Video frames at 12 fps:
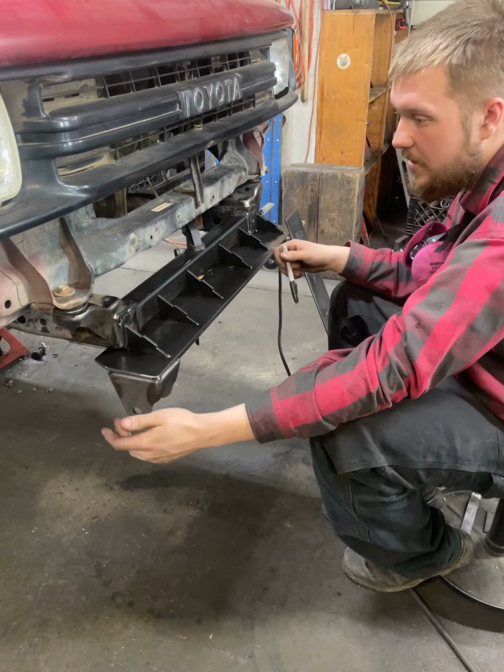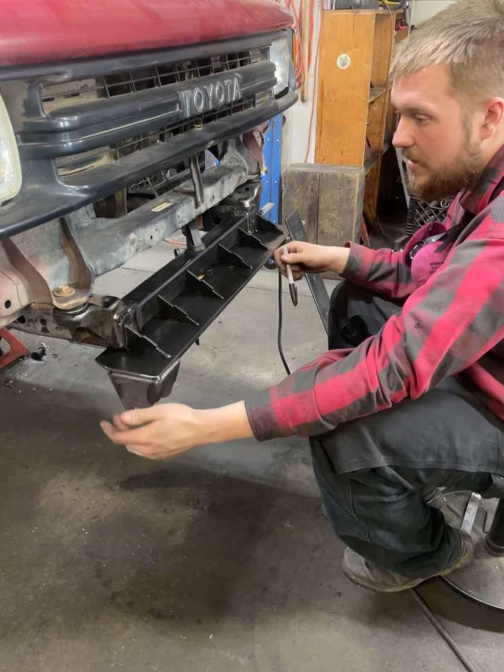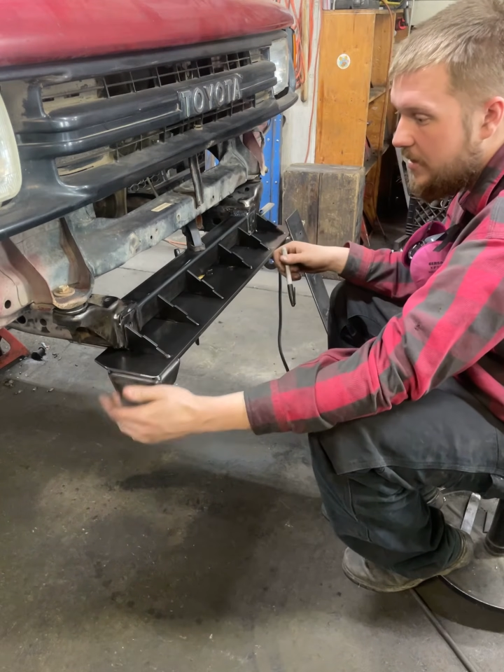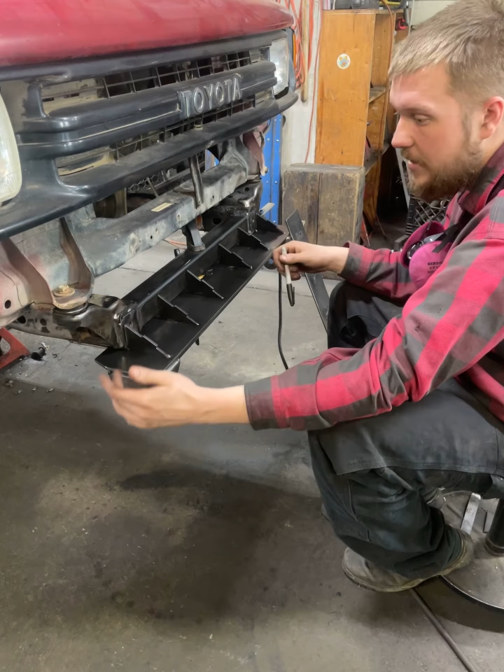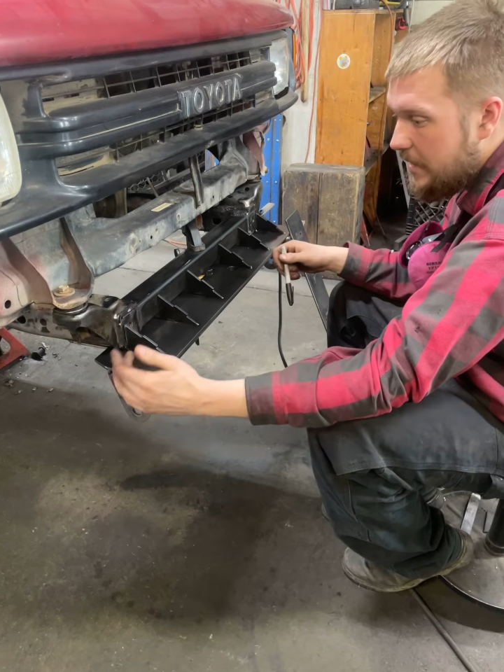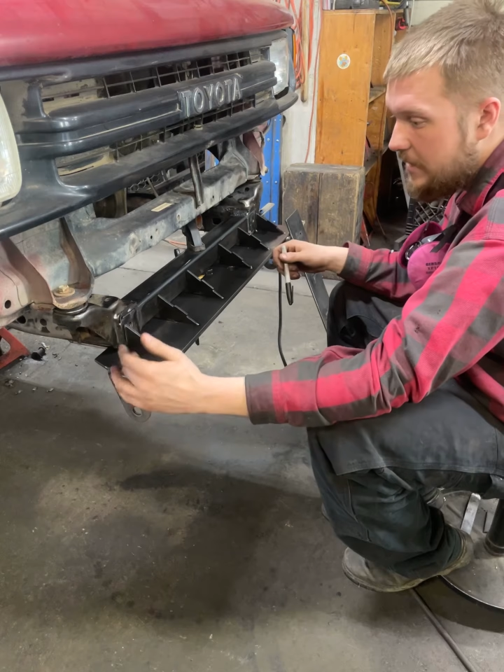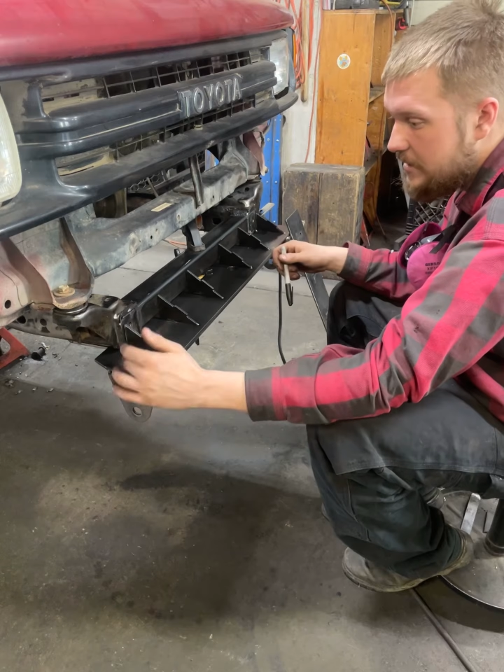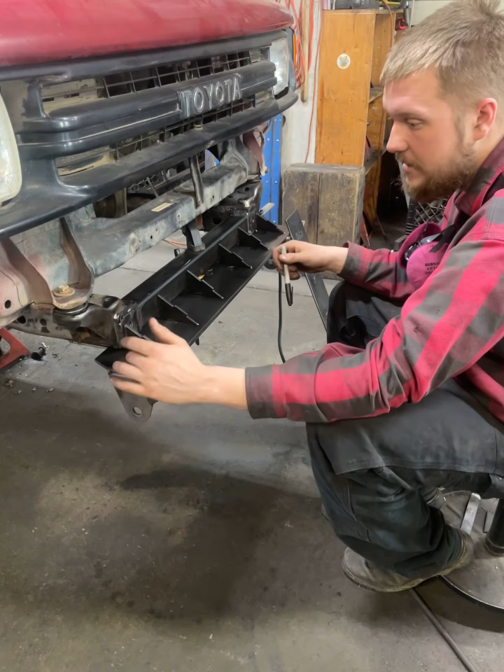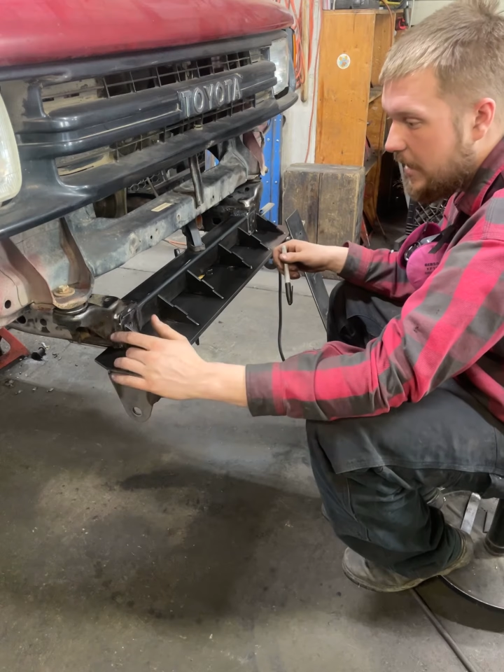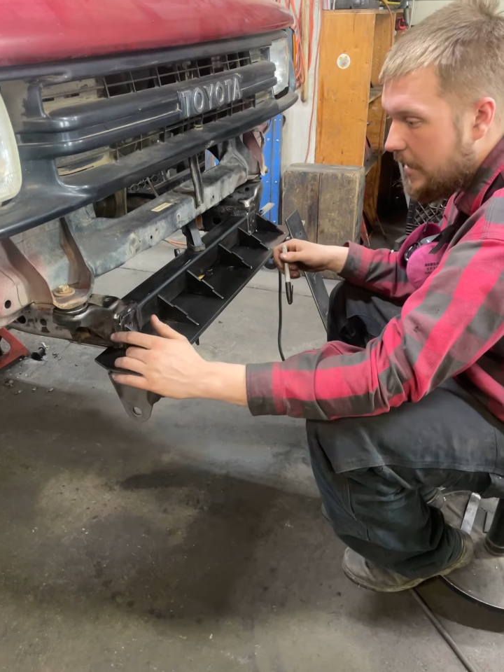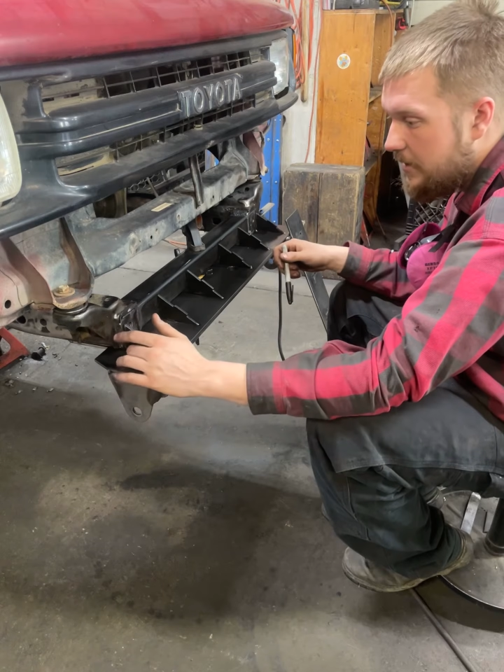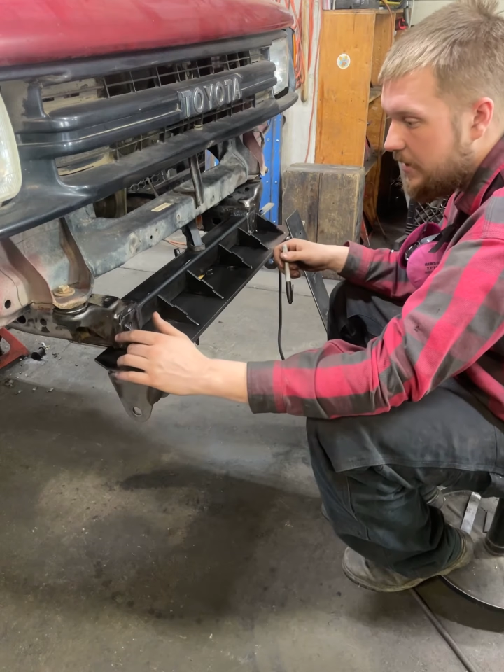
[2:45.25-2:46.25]
inside
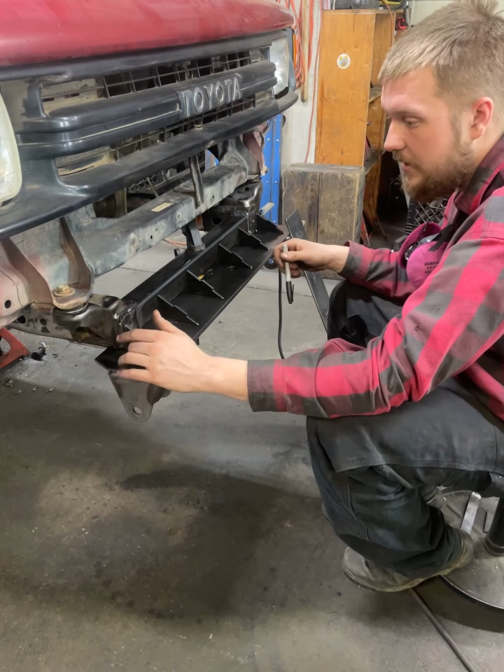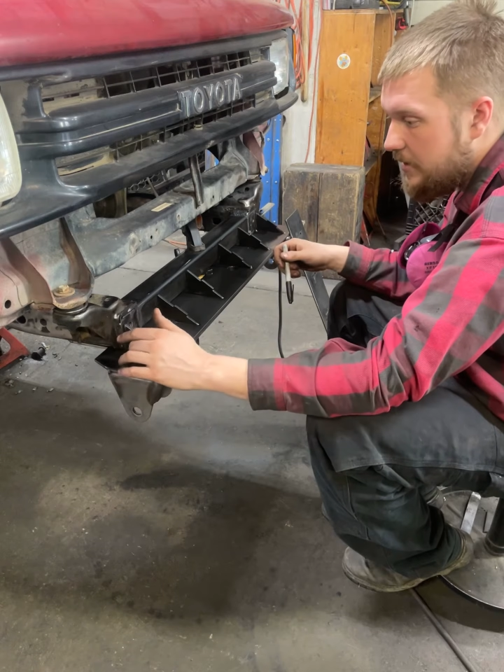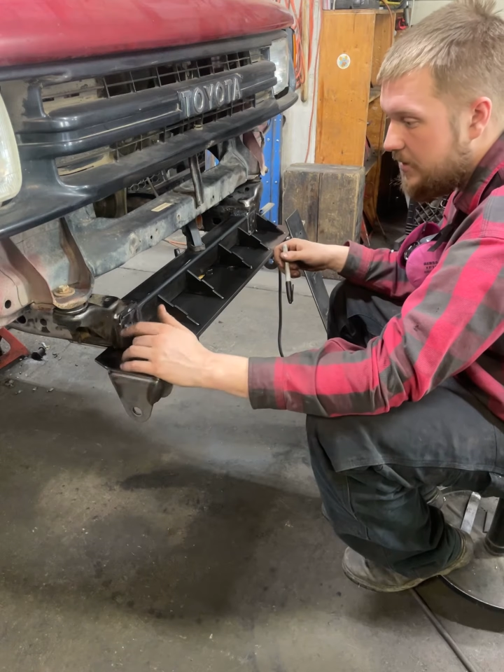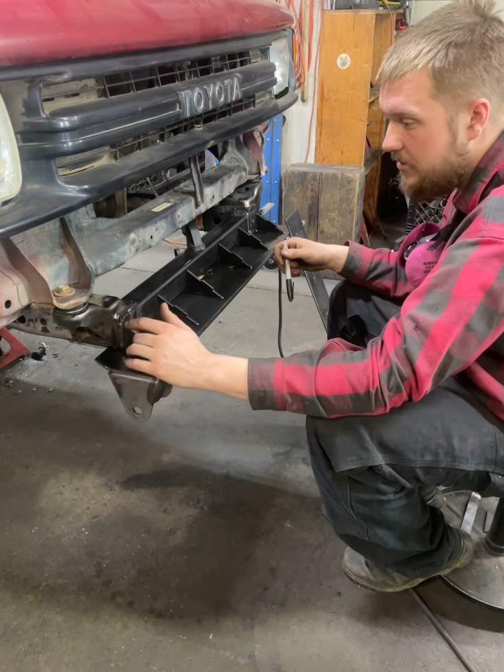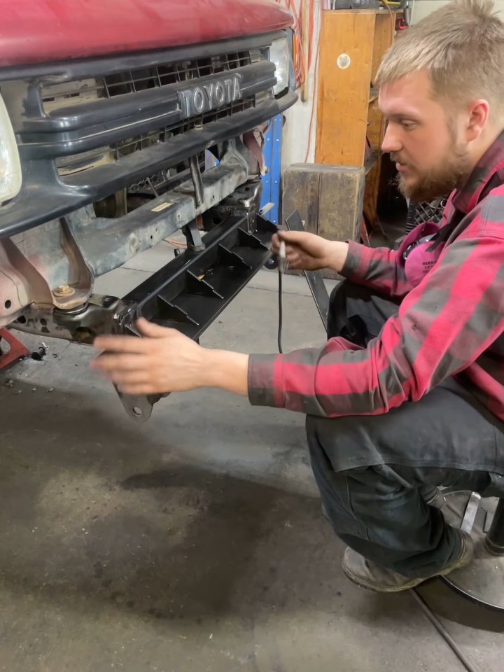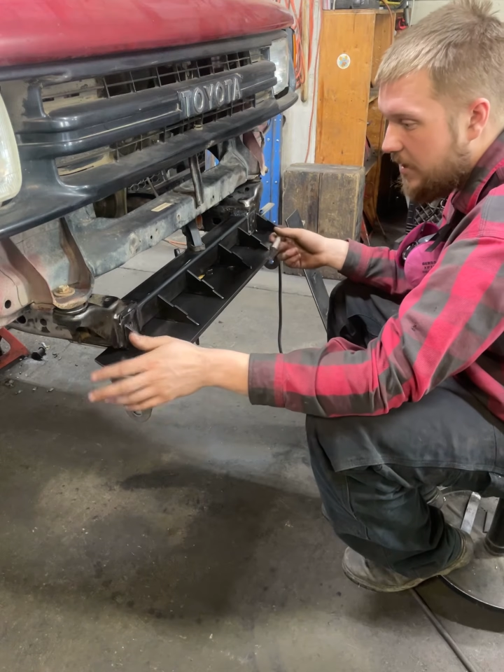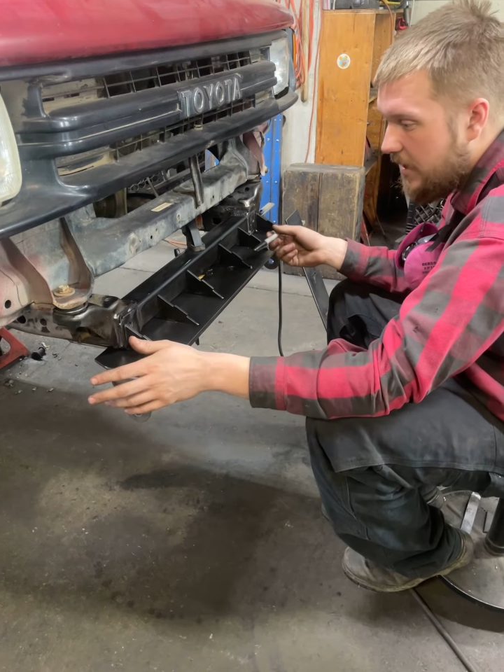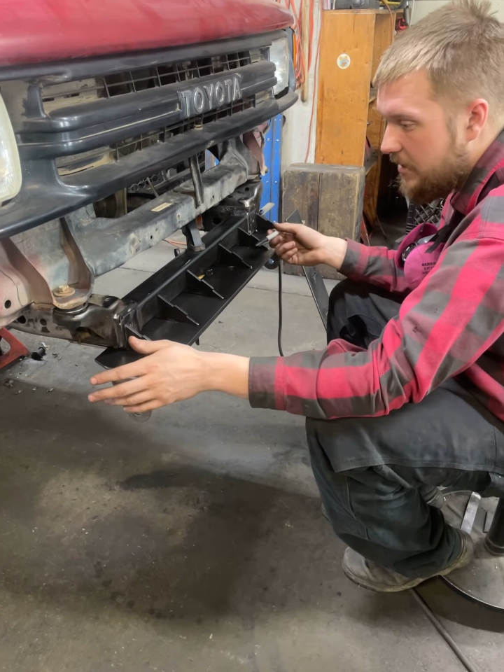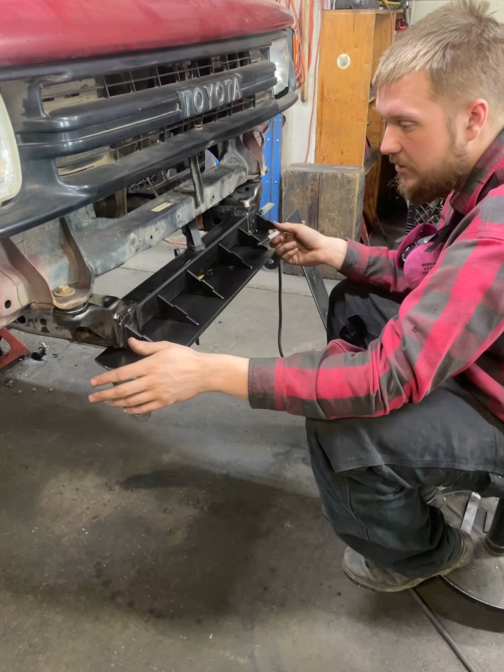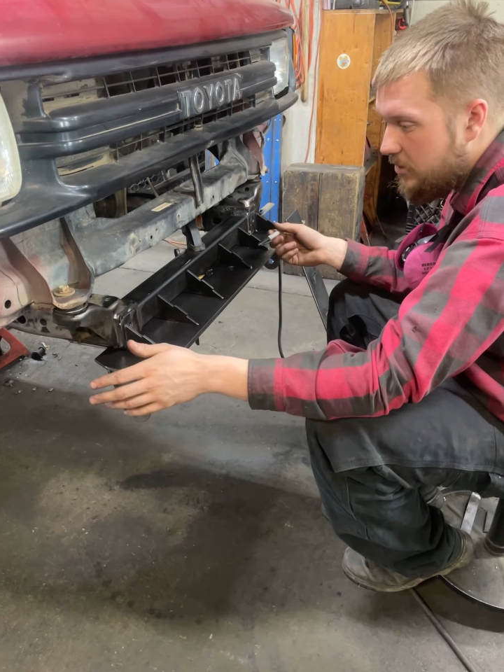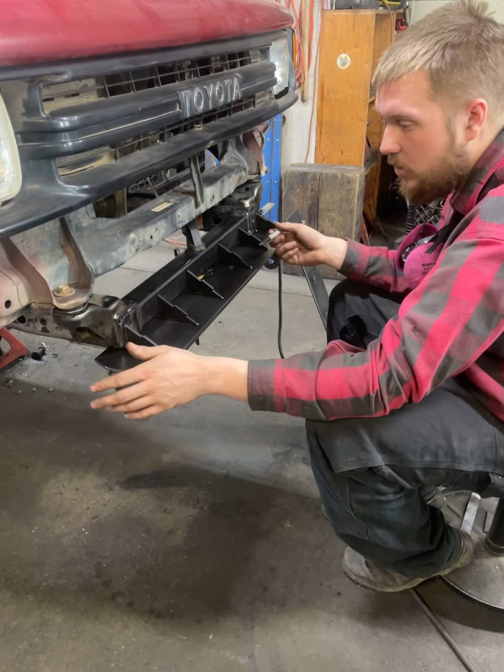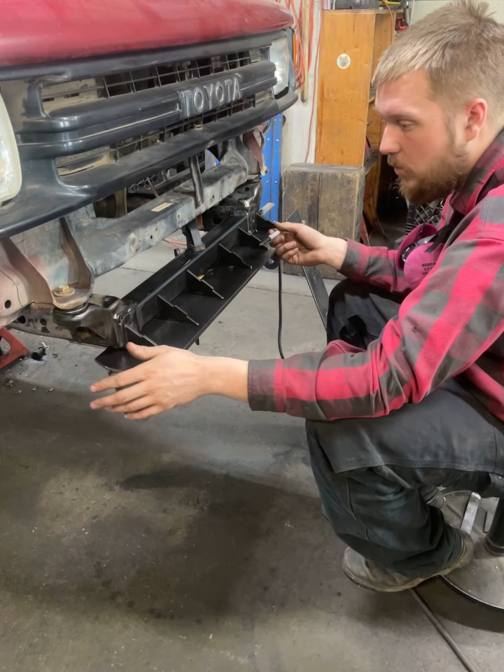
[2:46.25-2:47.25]
there that you can't,
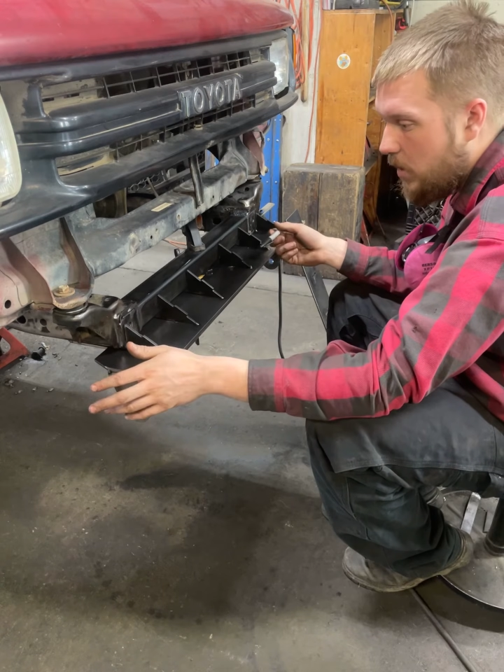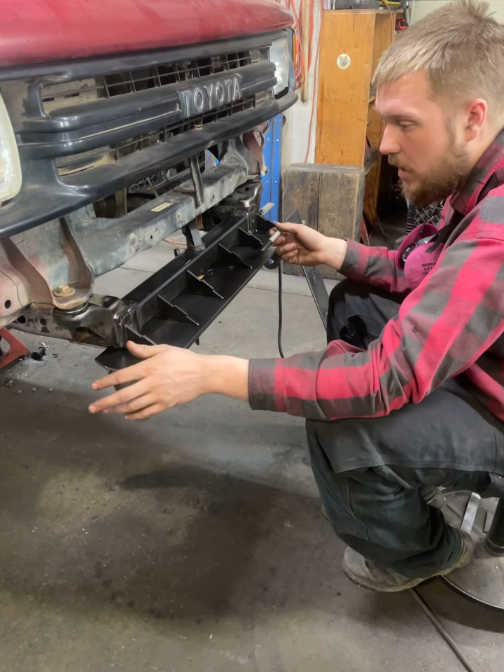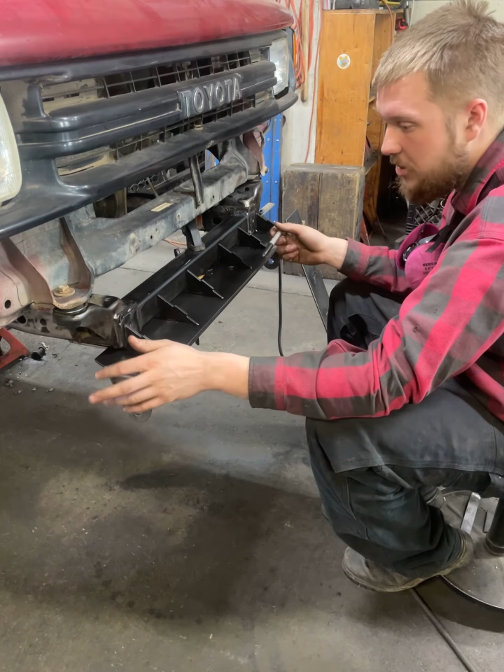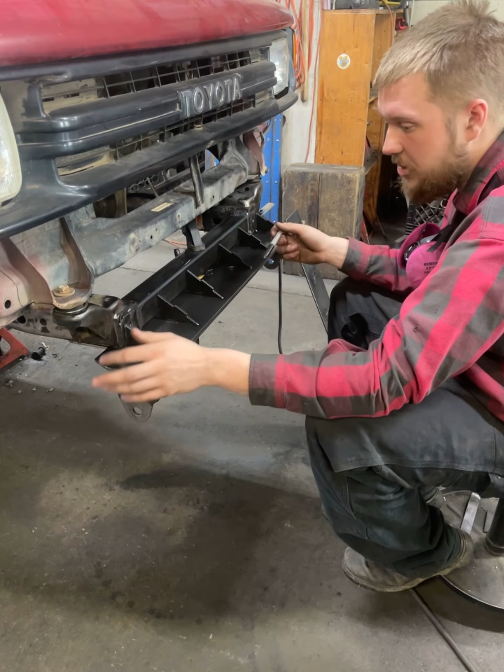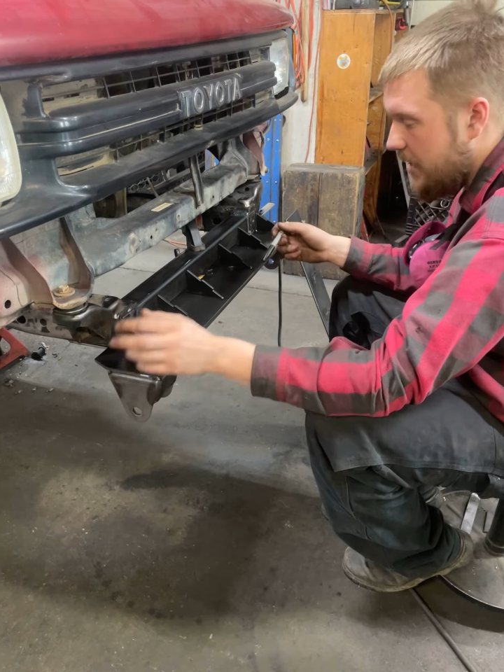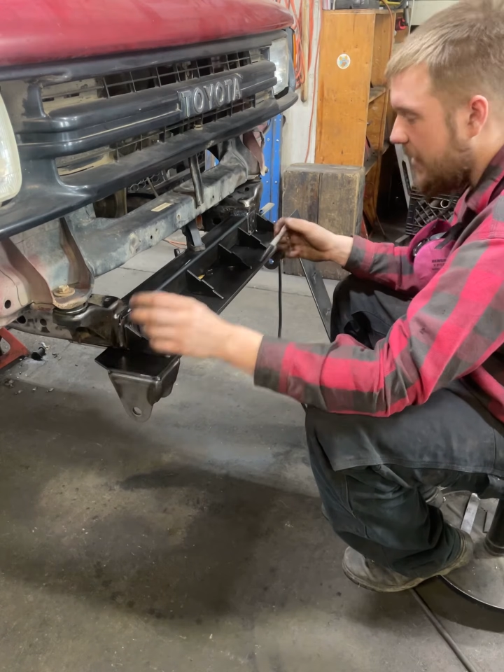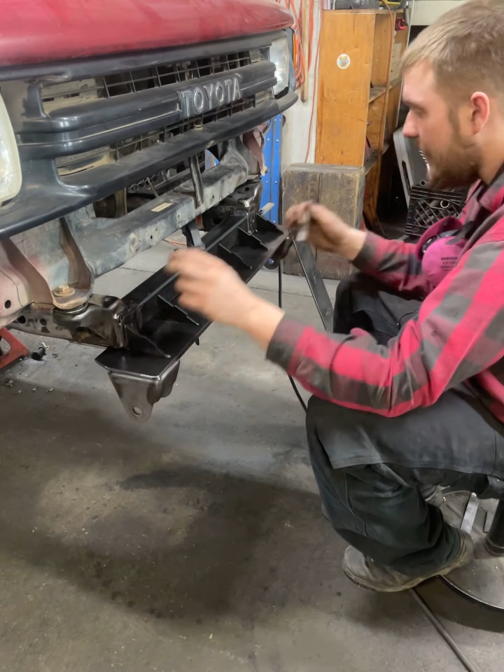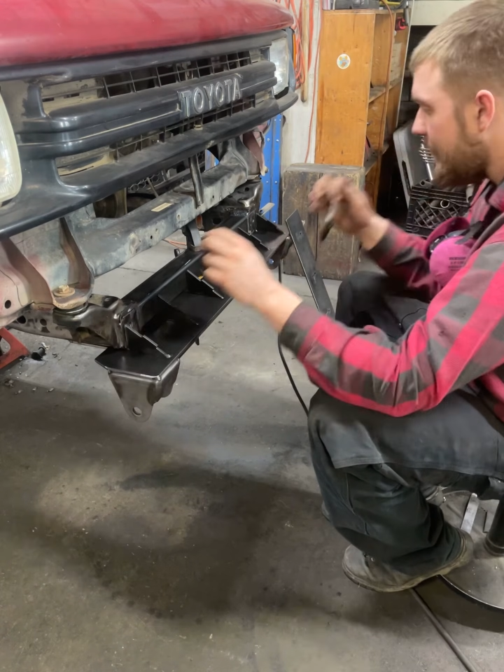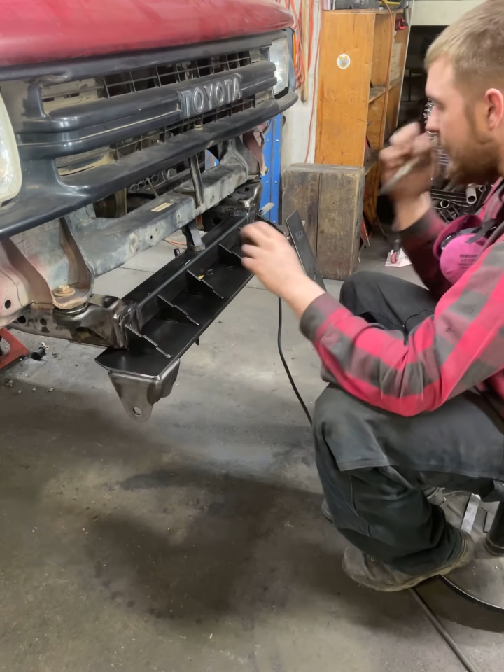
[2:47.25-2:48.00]
wash out.